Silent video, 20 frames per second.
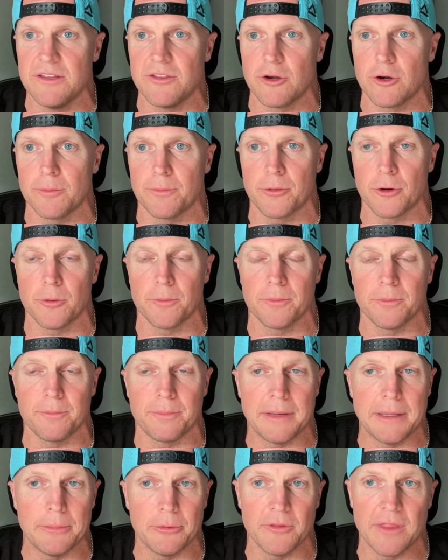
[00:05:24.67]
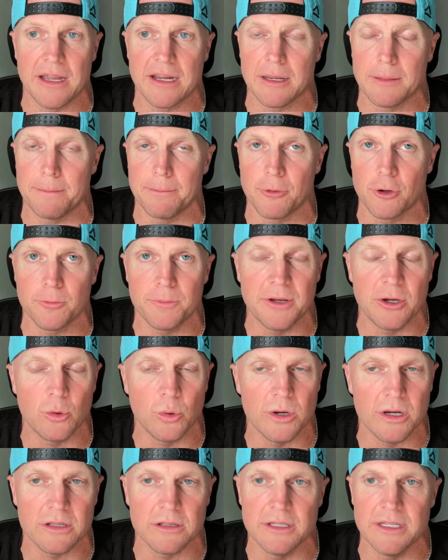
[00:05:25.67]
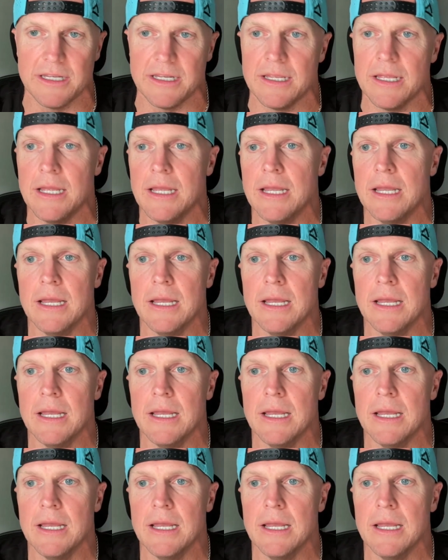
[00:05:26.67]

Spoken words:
that are people that can burpee quickly.